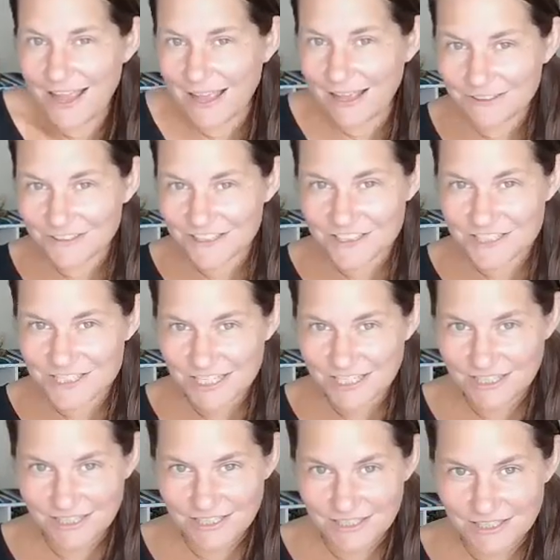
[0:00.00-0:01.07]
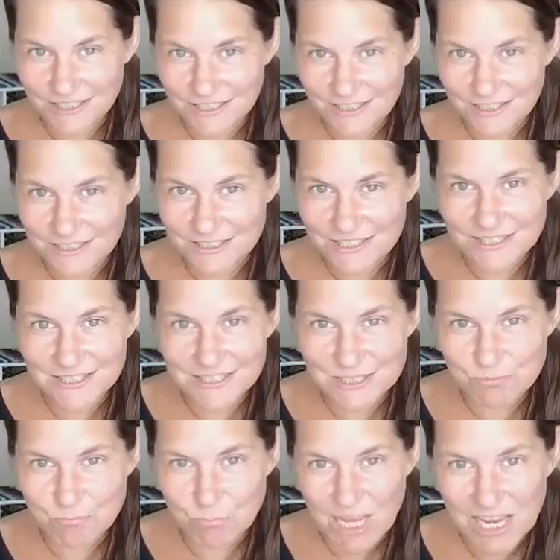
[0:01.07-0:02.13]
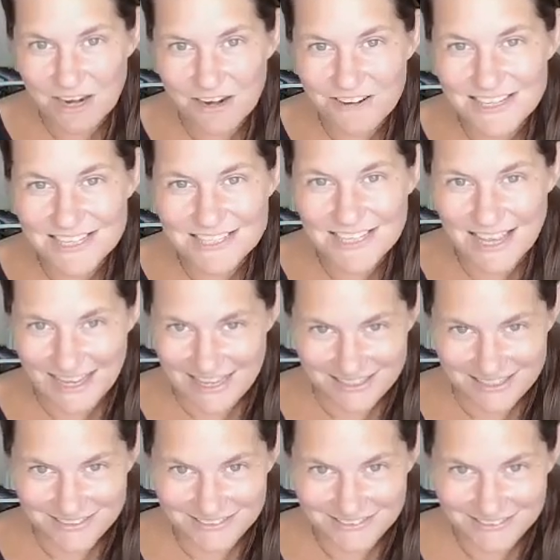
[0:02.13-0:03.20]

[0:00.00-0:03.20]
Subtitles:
energy to this parasite